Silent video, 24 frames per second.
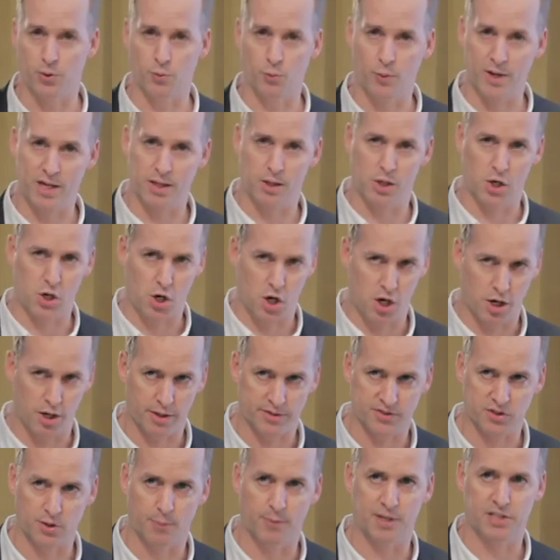And we learn
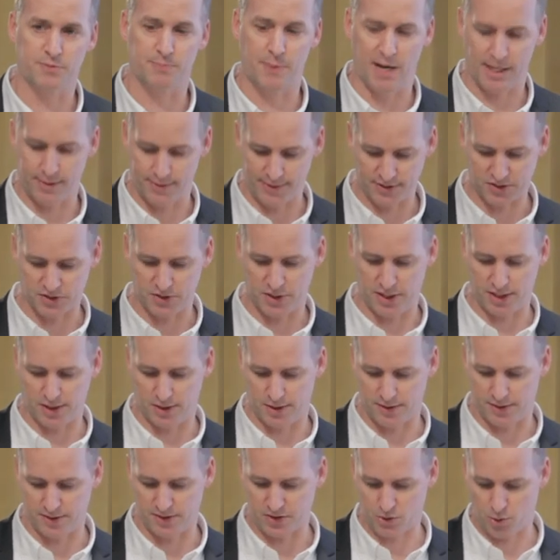so much by listening to
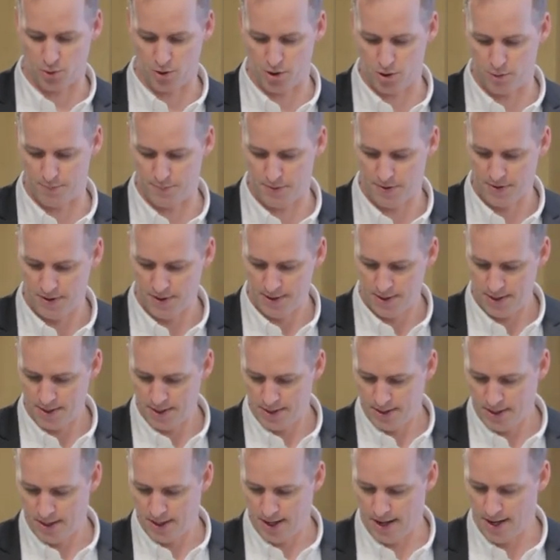this group.
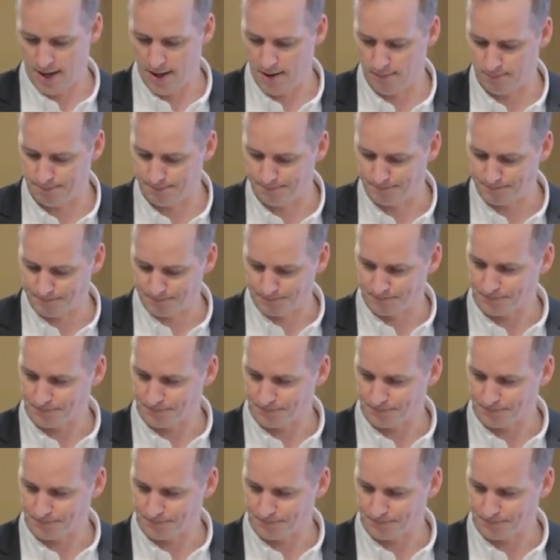Um,